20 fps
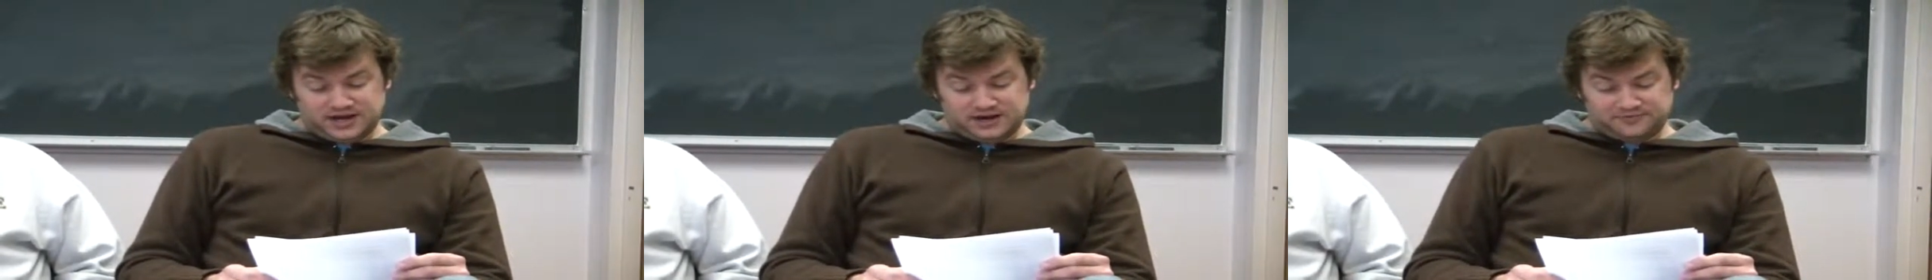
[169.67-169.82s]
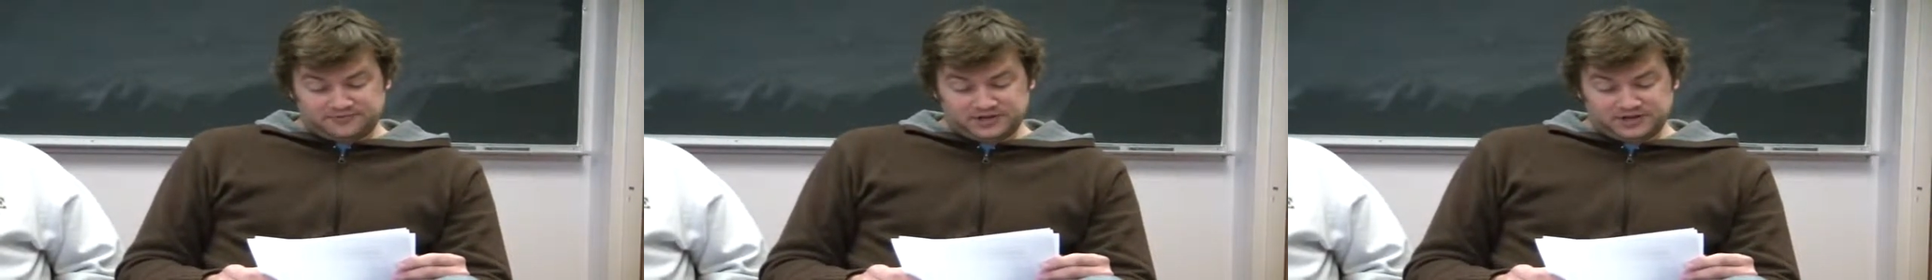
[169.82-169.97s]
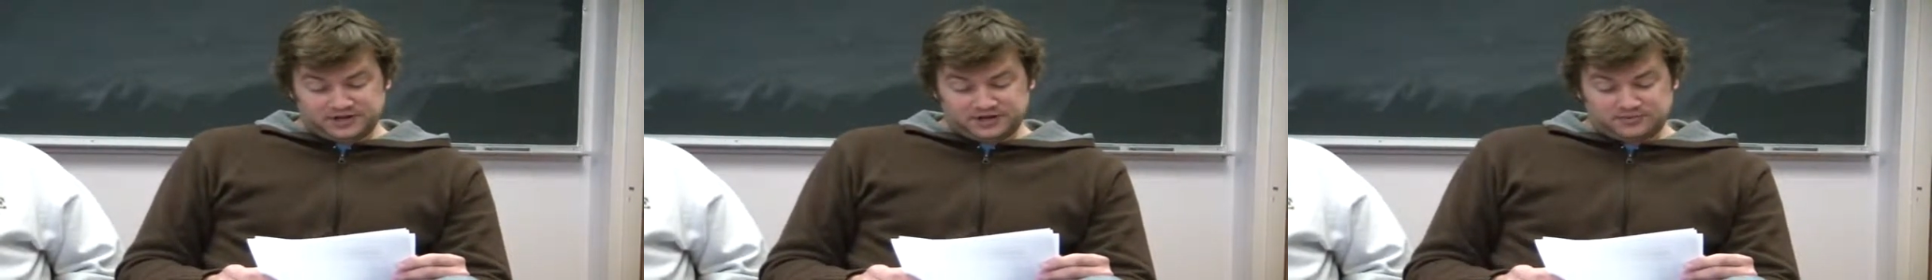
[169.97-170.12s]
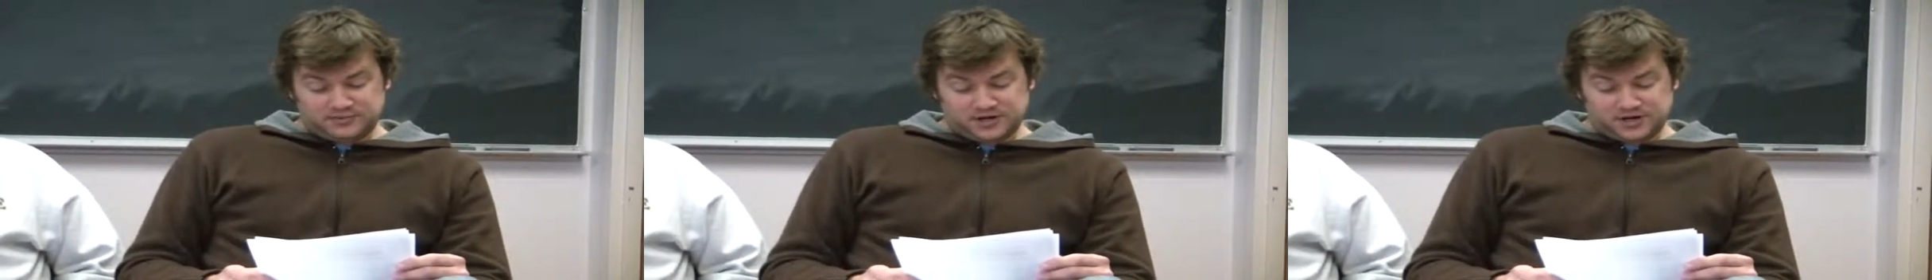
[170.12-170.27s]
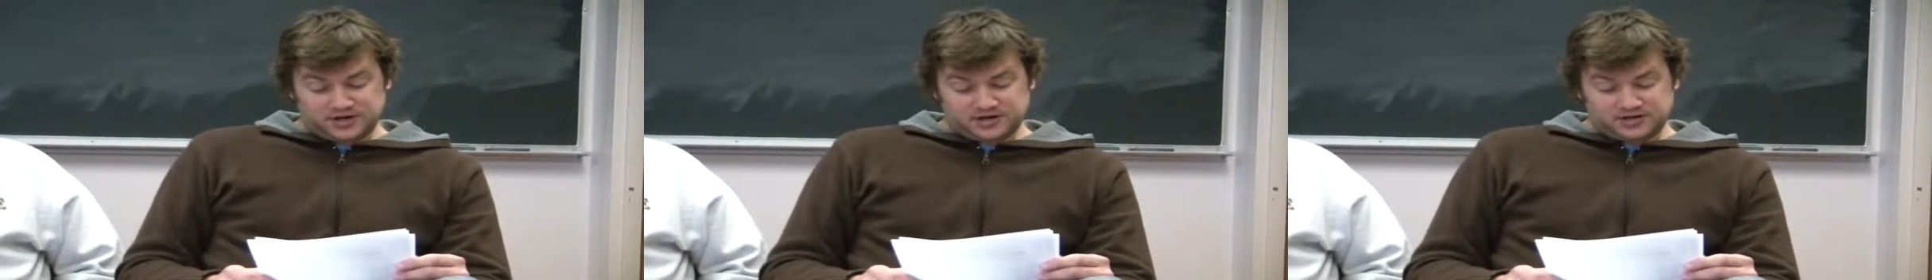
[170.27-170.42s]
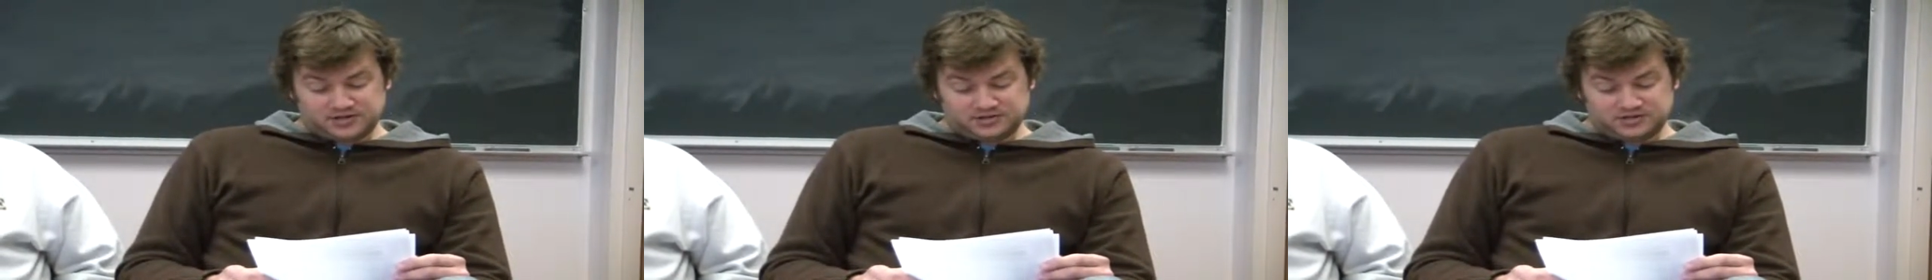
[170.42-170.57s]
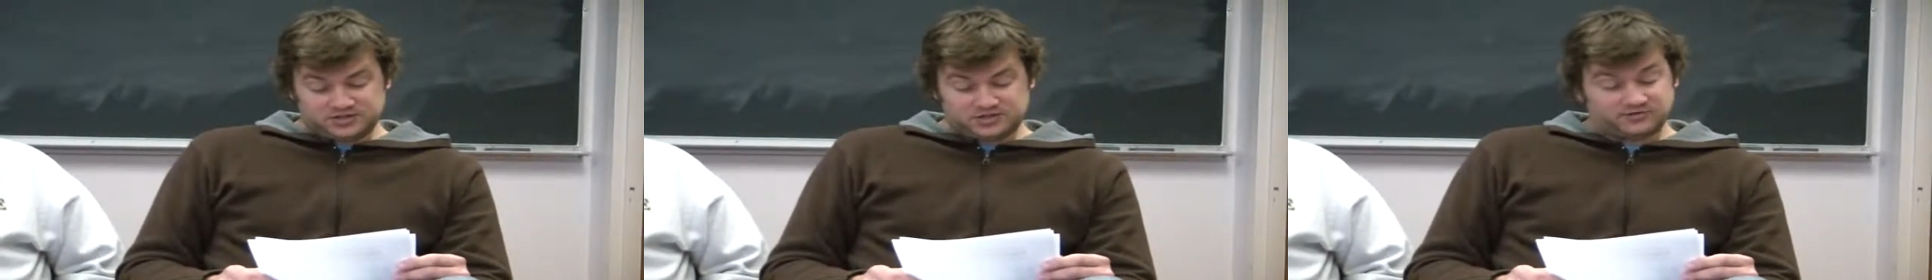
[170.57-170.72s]
African
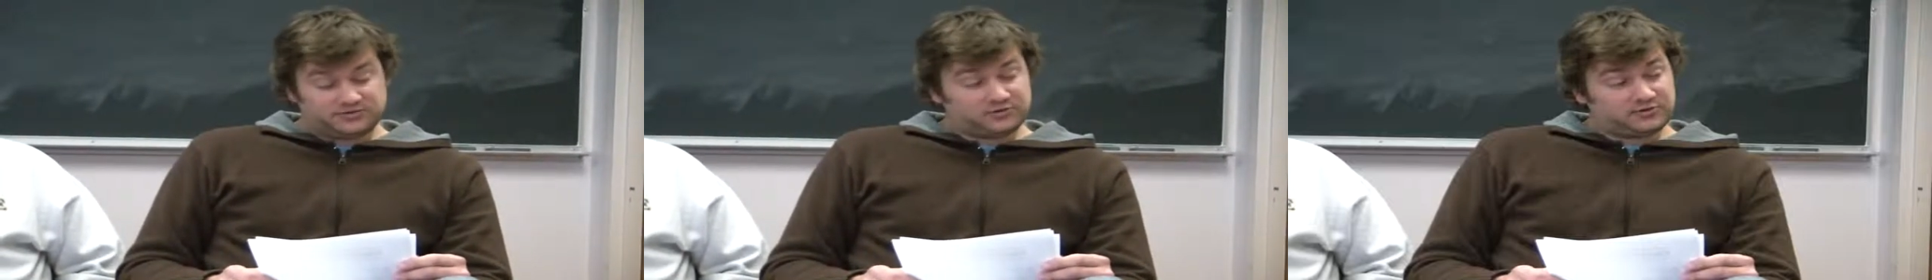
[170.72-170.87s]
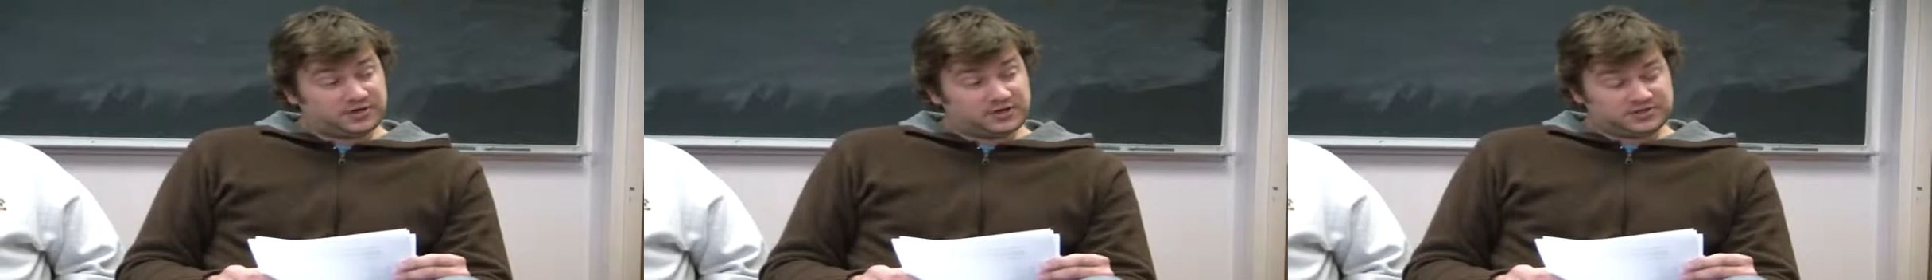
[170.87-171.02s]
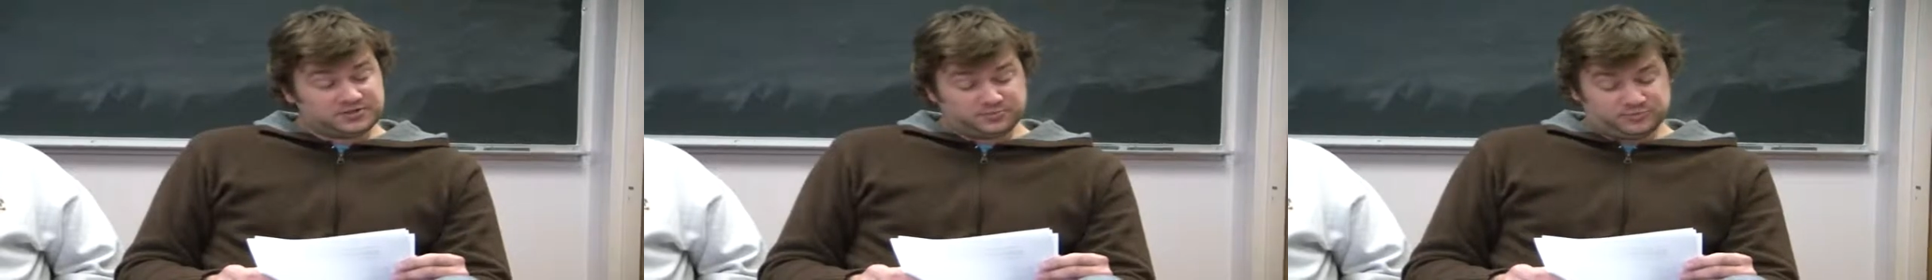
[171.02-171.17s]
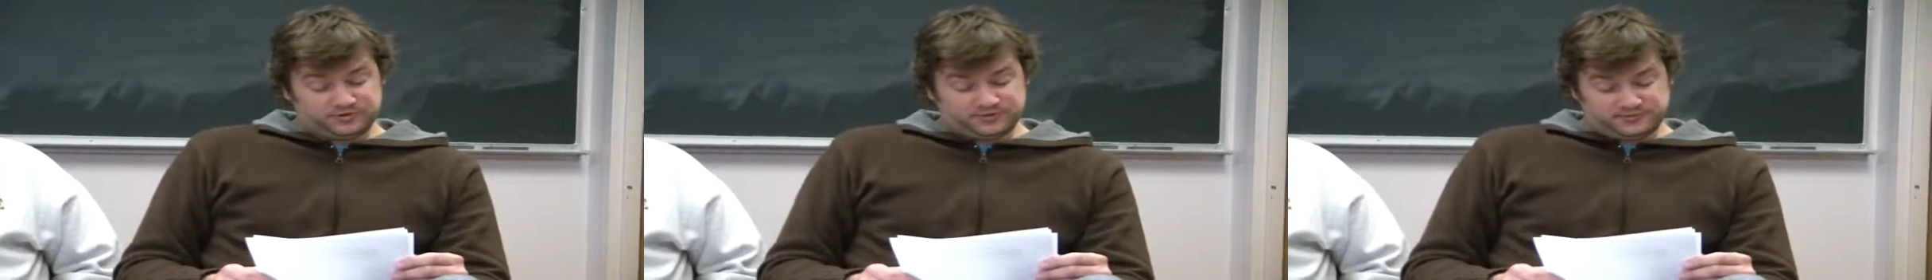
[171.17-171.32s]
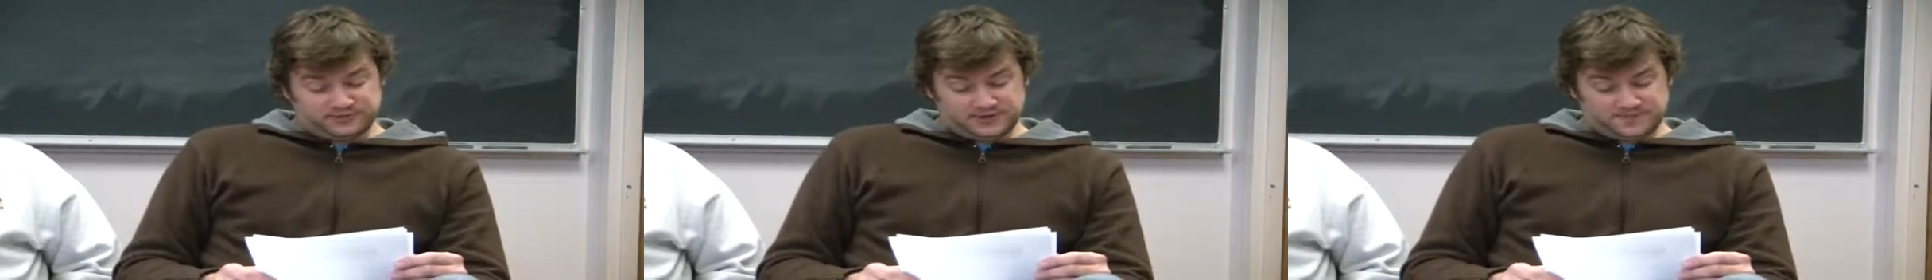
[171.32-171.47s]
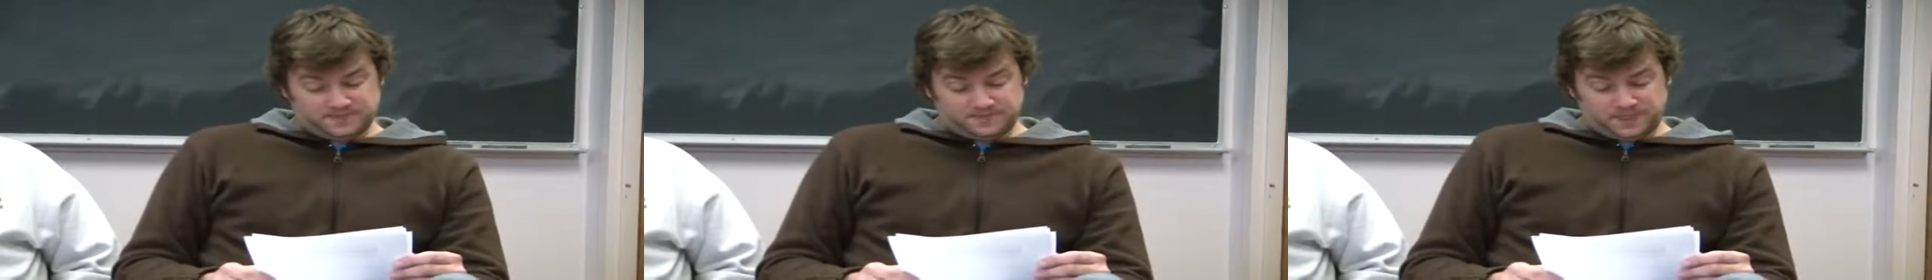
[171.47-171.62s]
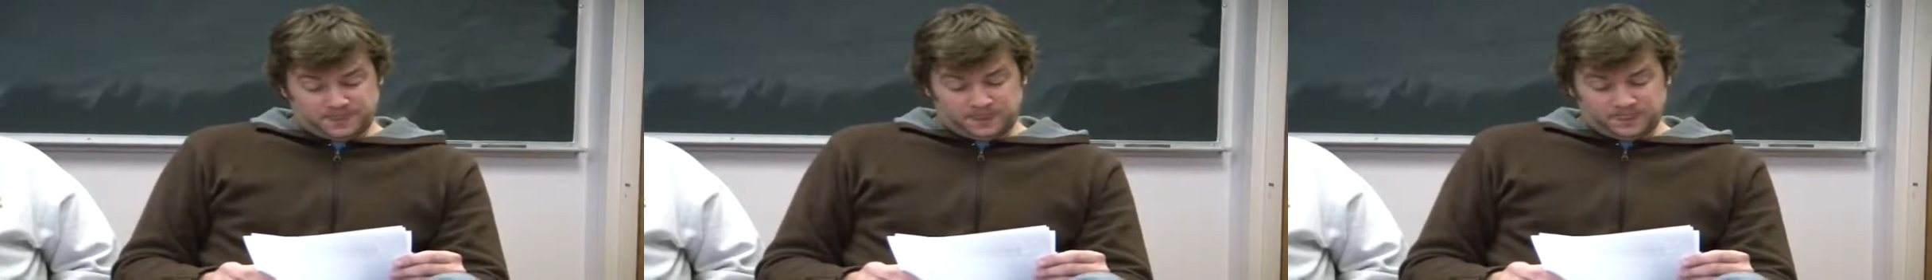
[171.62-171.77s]
American civil rights
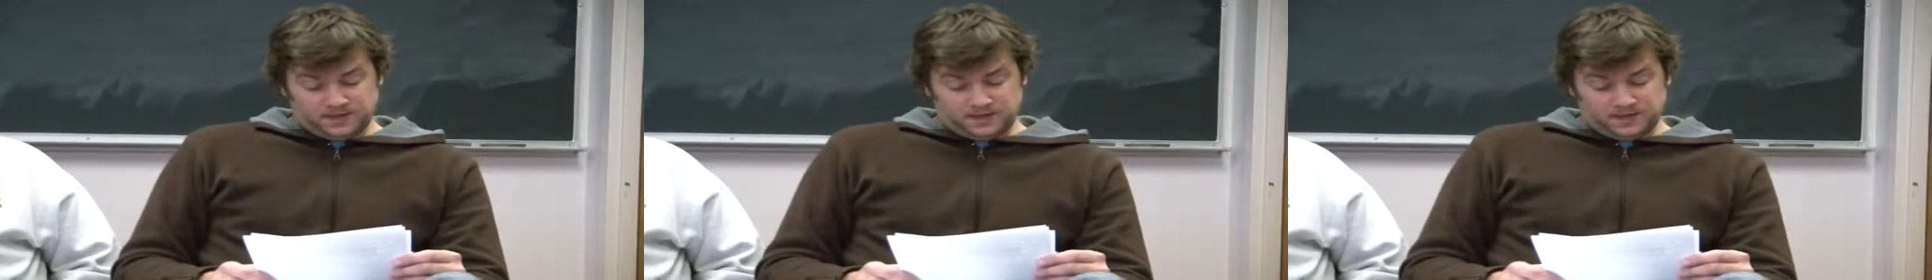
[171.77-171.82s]
movement